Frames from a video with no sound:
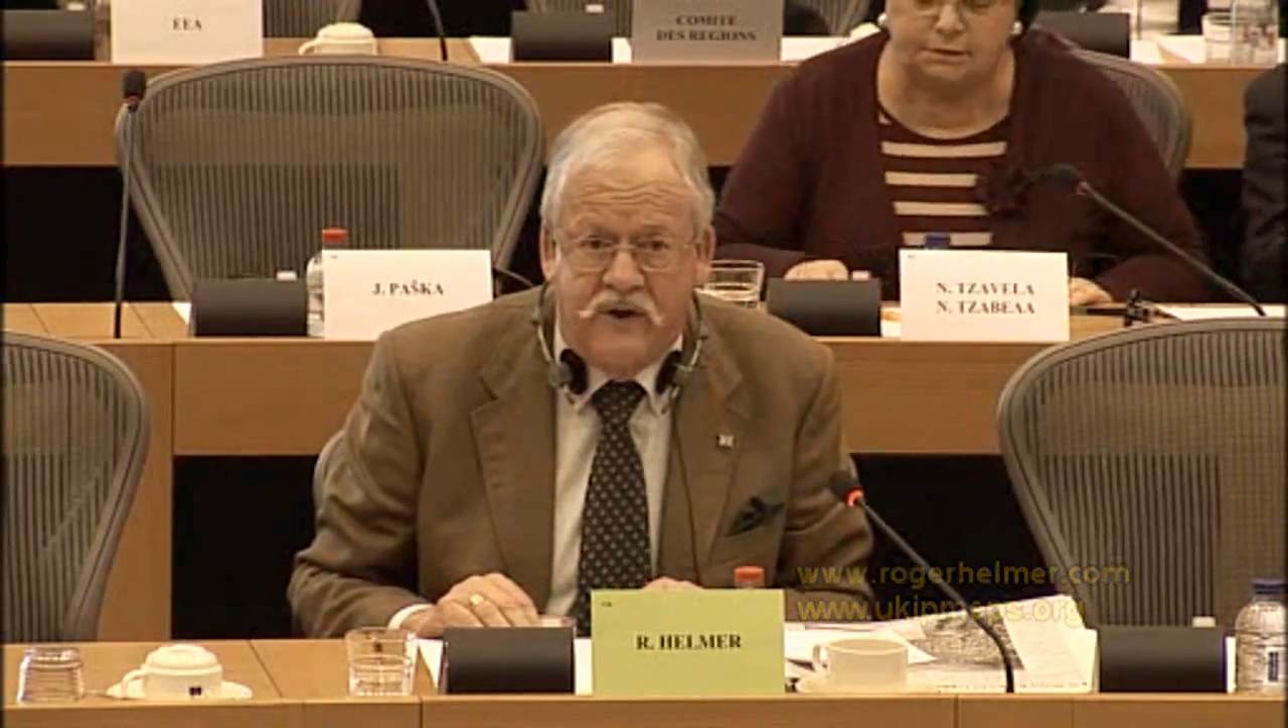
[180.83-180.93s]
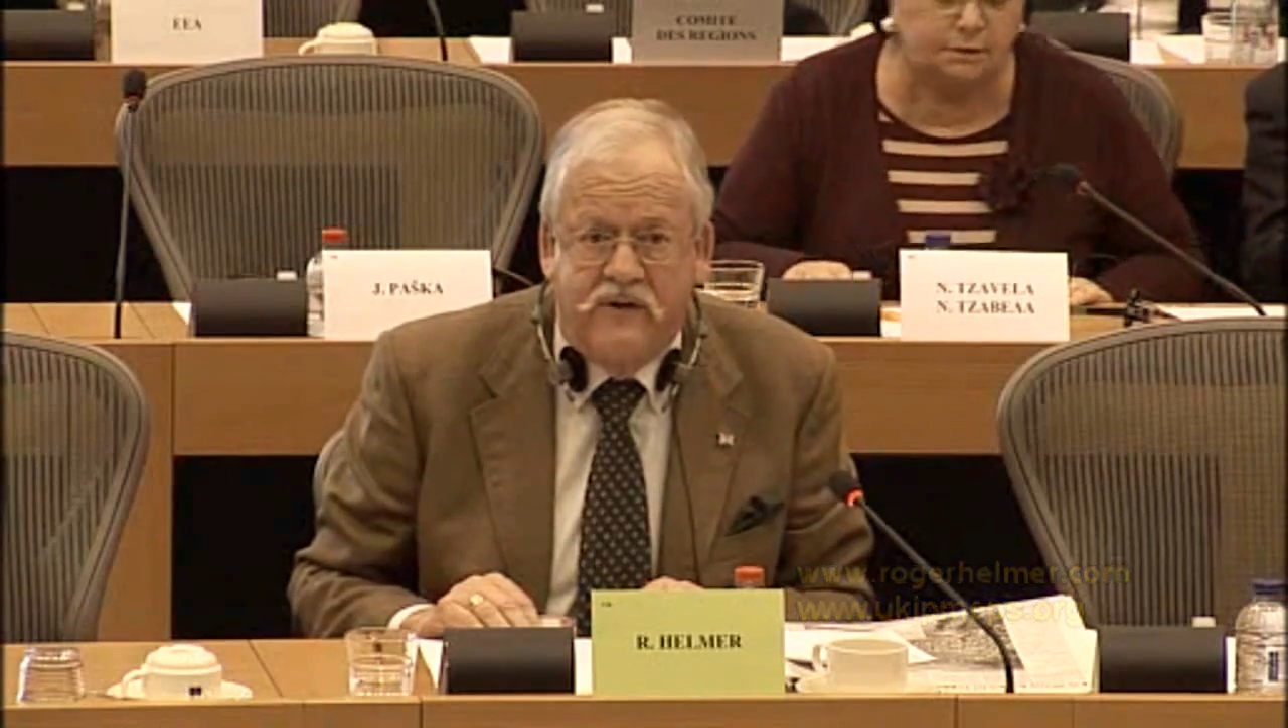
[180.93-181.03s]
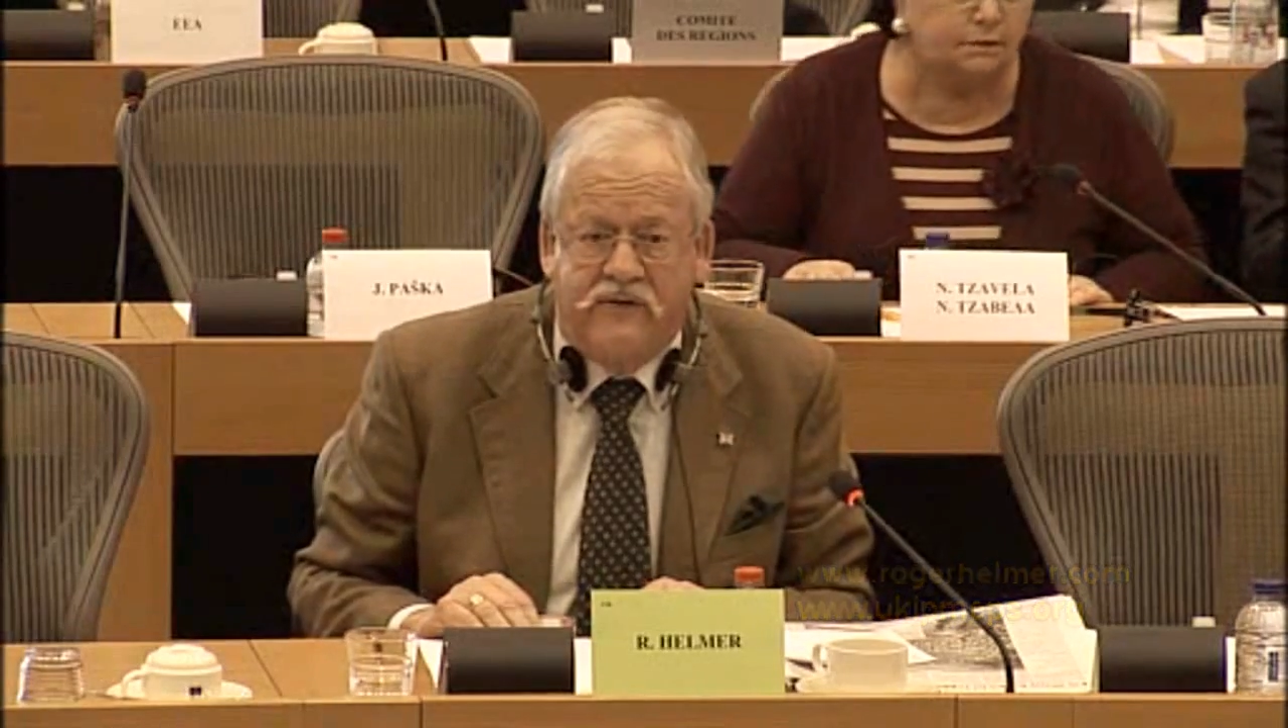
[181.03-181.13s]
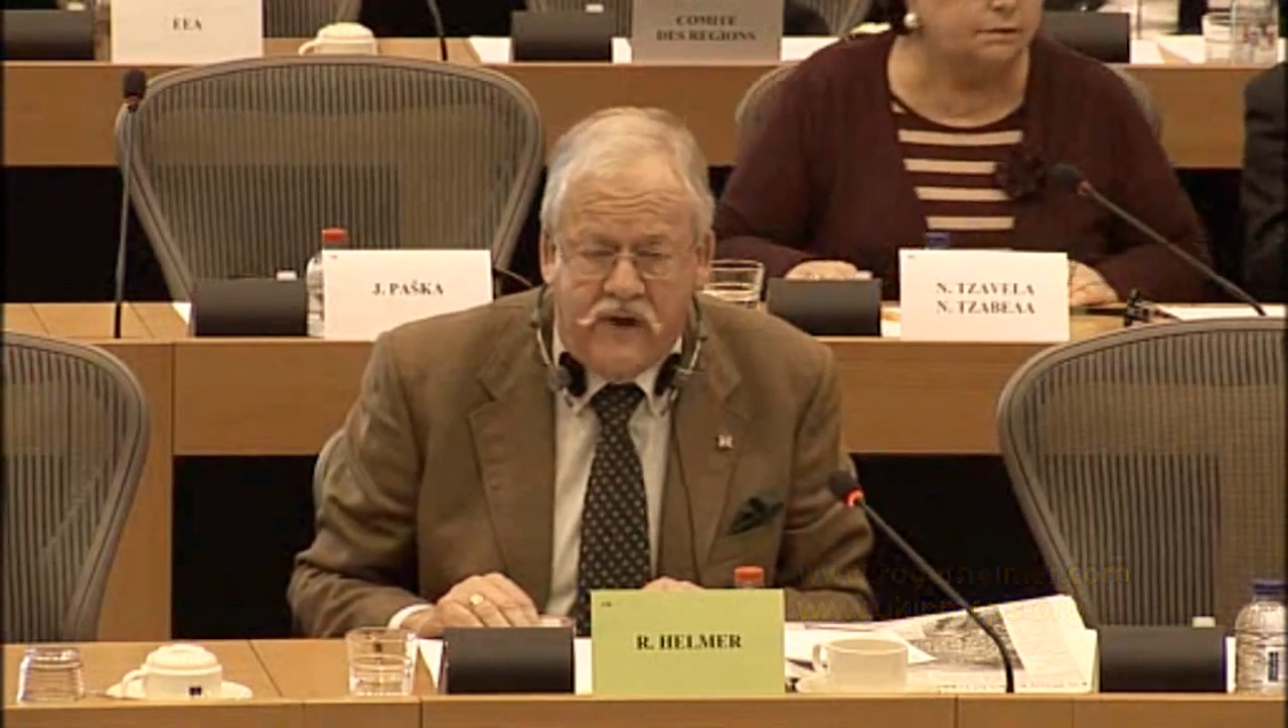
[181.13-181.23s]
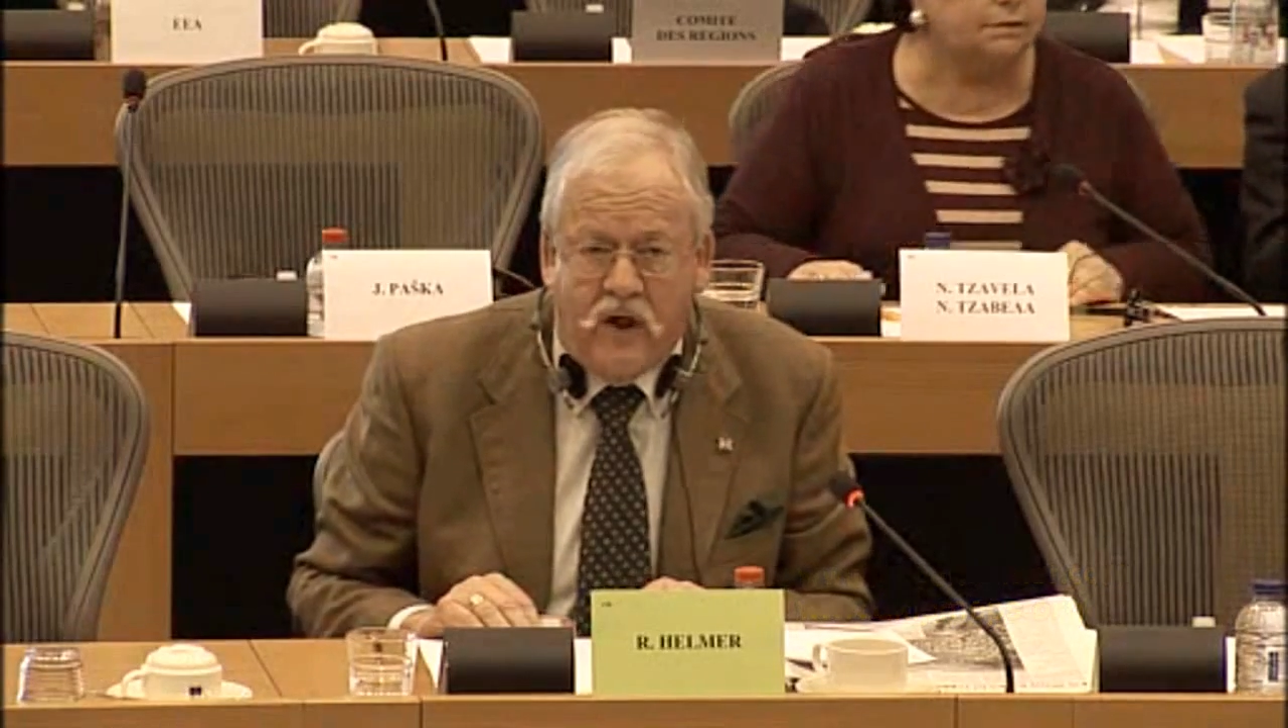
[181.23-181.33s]

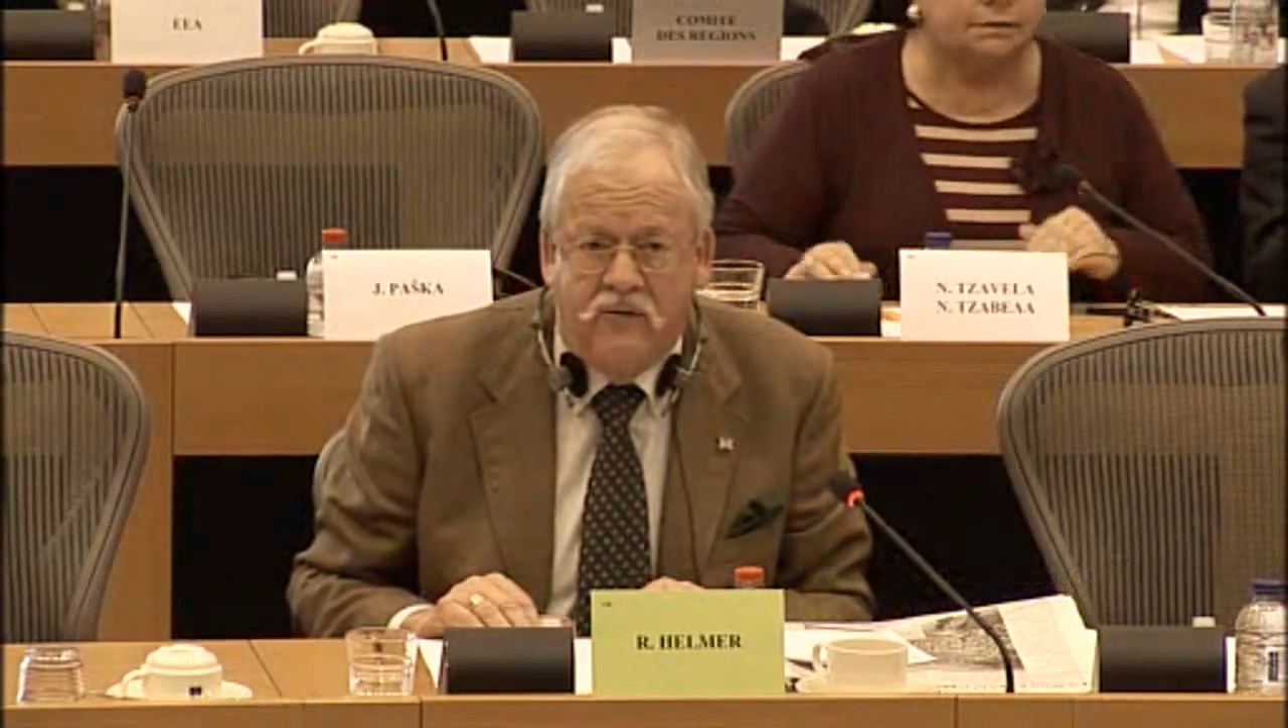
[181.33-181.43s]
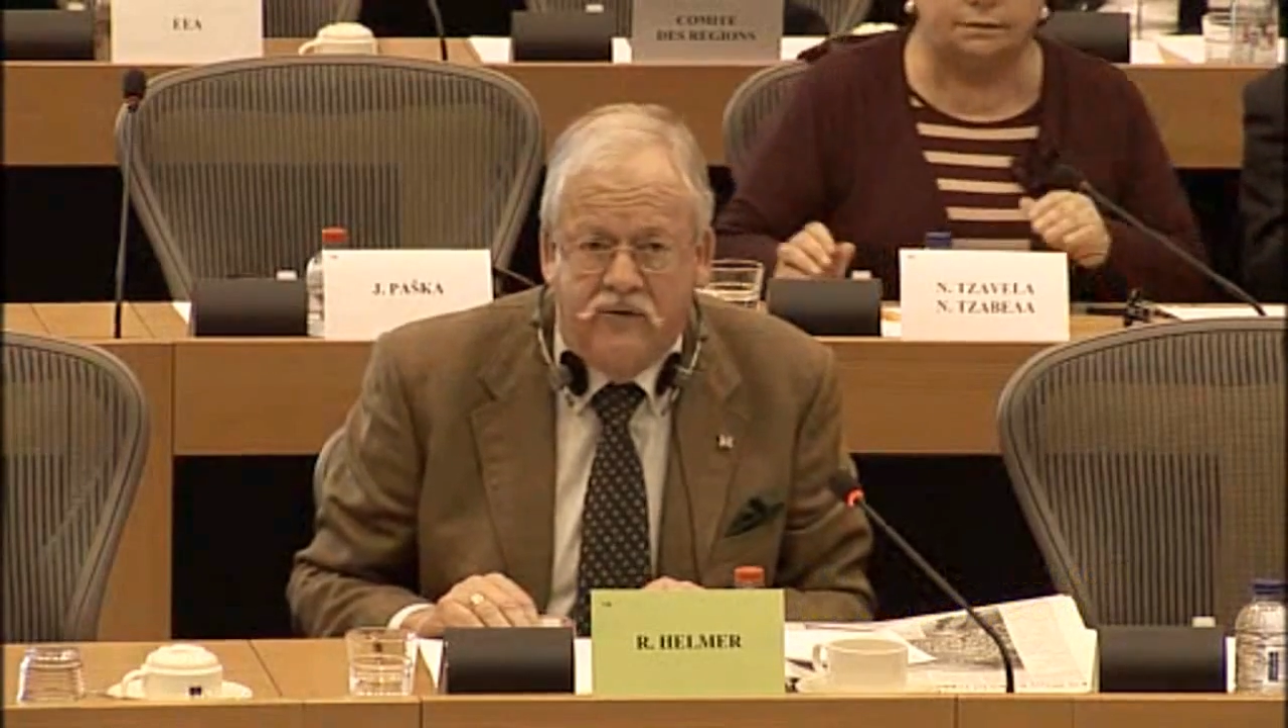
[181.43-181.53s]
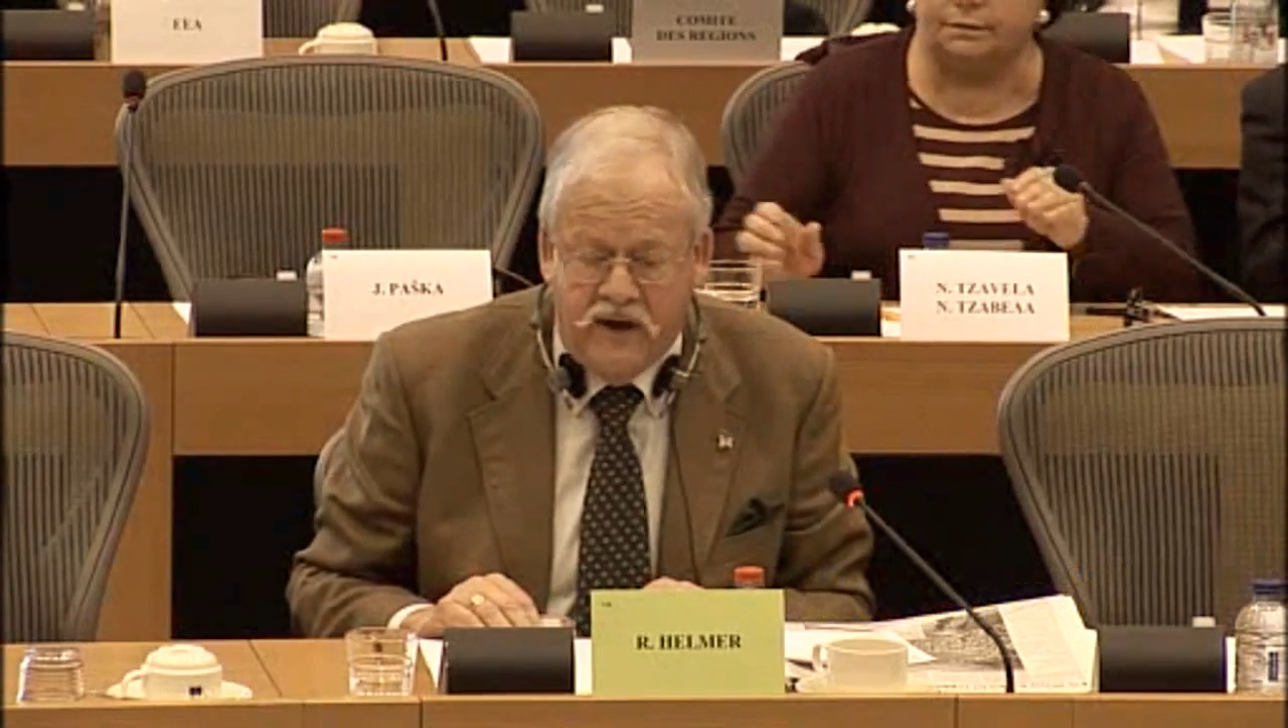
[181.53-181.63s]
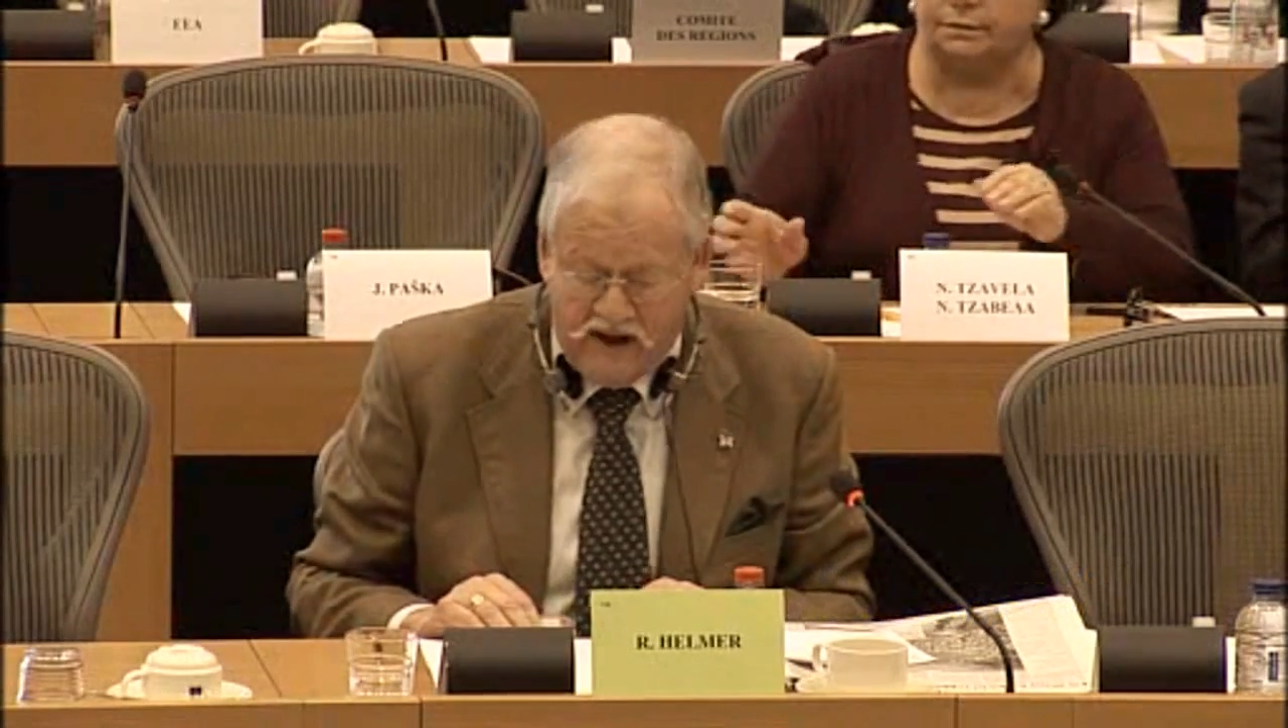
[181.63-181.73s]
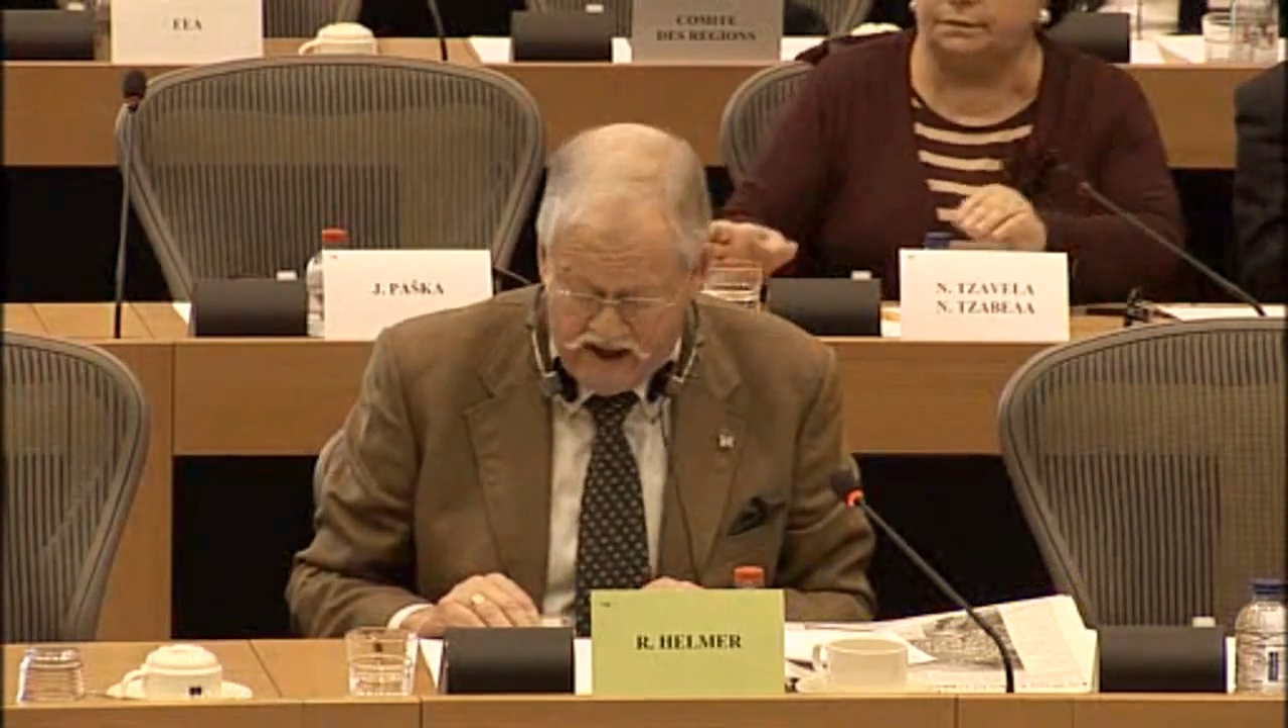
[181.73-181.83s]
itself.